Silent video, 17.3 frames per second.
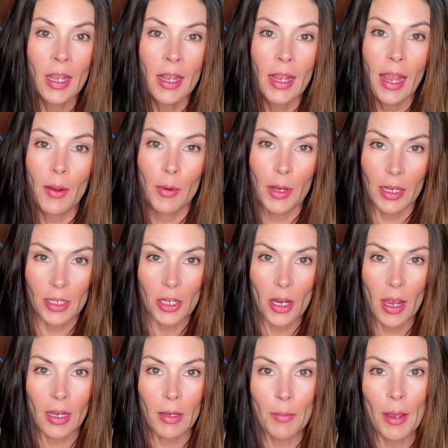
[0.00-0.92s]
and we can
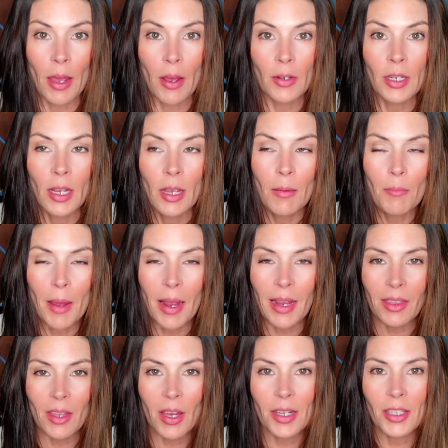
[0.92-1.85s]
talk about my
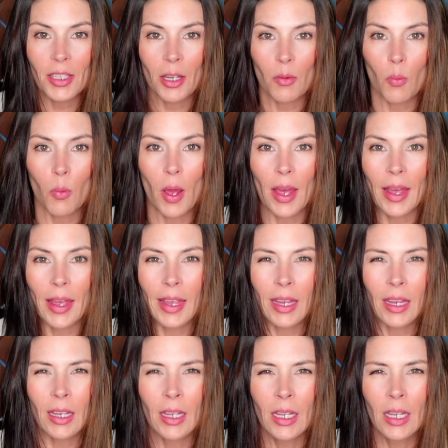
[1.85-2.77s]
thoughts on
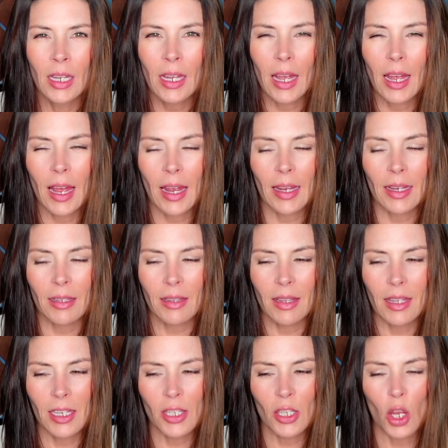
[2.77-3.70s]
why I
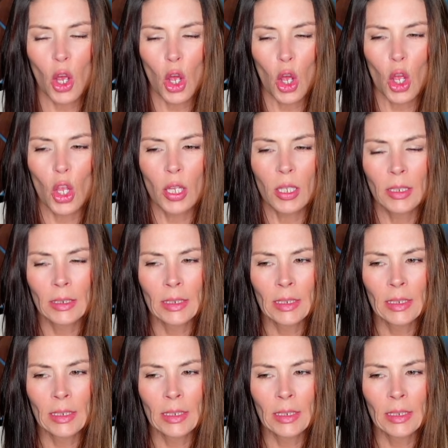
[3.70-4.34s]
this all